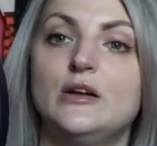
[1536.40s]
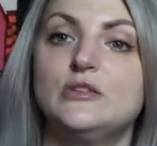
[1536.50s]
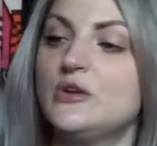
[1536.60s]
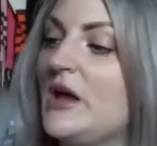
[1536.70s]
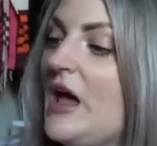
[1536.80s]

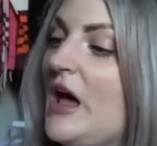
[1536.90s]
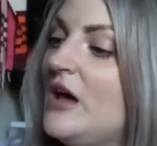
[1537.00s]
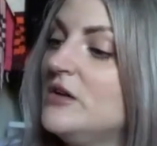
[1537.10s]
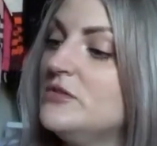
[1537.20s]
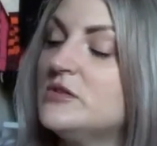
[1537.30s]
So I
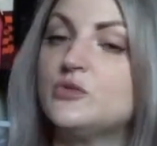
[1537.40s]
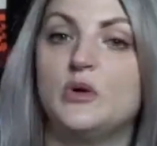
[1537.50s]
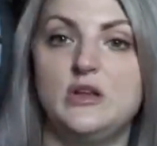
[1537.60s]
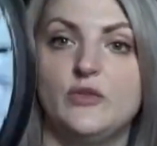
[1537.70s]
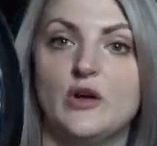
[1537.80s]
have
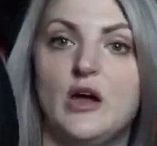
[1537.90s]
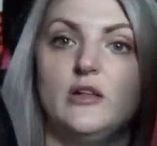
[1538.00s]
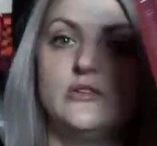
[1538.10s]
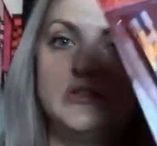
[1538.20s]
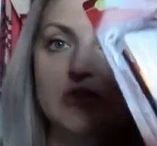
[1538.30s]
24
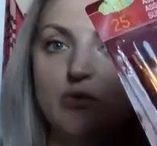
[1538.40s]
colors and